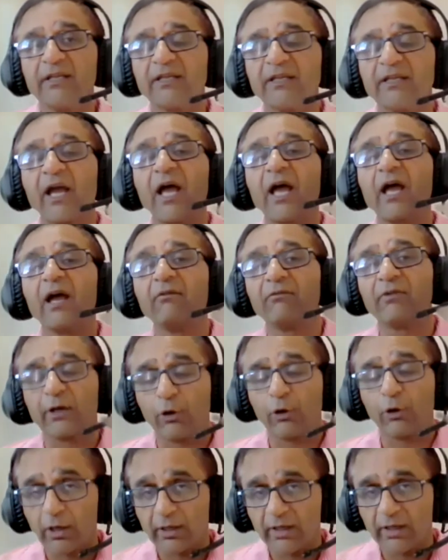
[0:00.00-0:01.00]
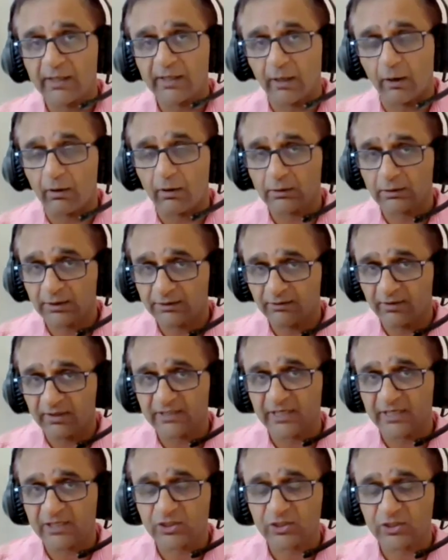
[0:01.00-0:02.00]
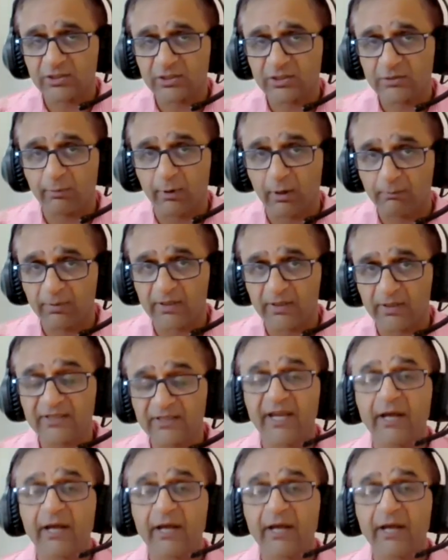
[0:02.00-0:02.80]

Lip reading: They have recorded all the transactions properly.